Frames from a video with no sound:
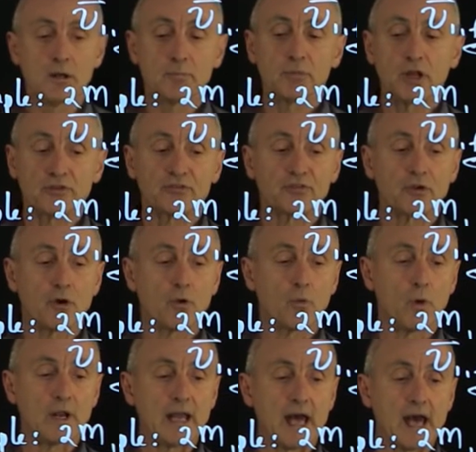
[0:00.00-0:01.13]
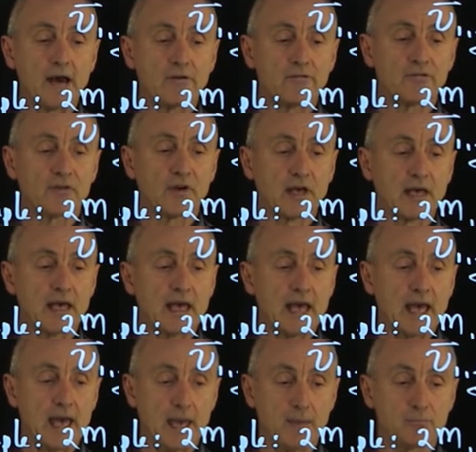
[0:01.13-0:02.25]
plus 1 half
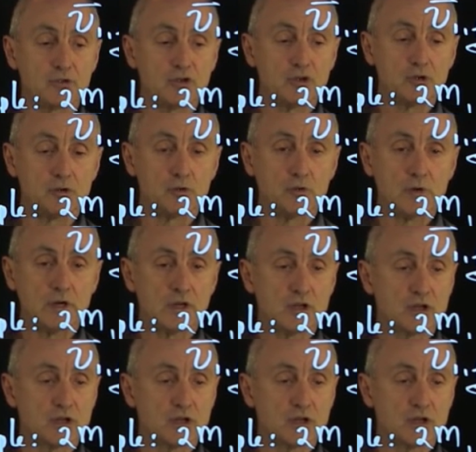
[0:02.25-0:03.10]
m2.